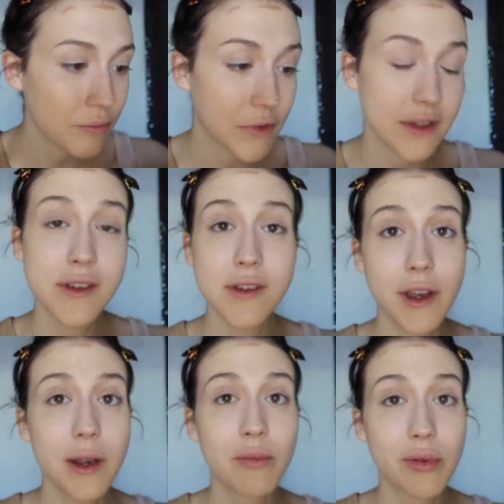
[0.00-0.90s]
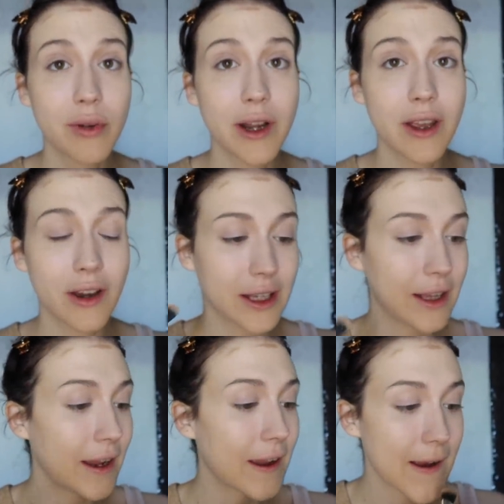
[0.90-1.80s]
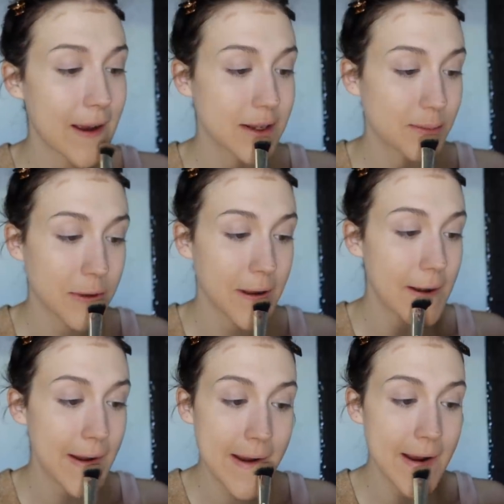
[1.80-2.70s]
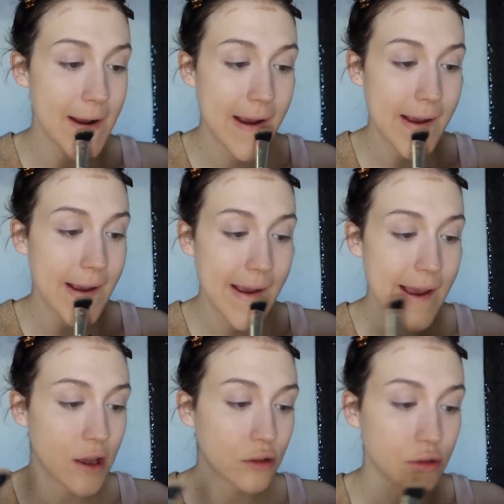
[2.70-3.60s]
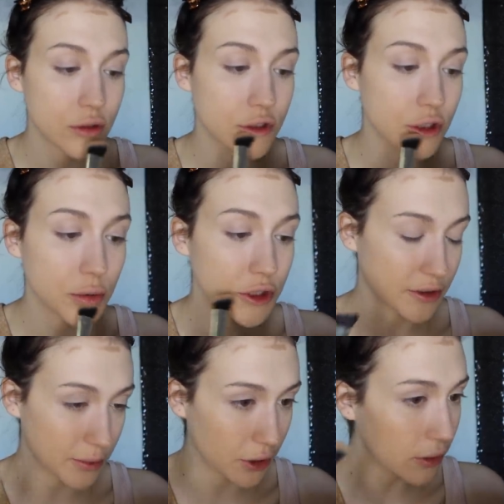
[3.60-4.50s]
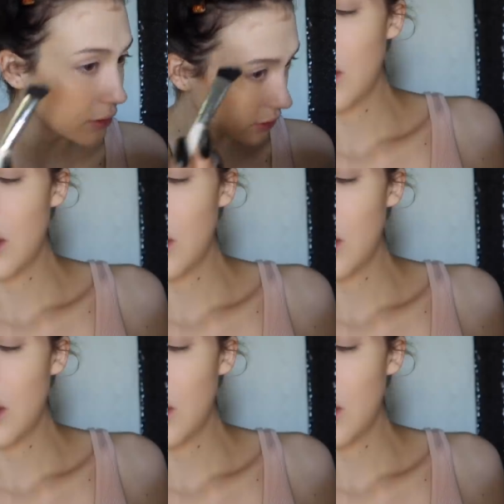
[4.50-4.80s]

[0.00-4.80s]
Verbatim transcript: this is looking pretty good. Like, it's blending super smooth.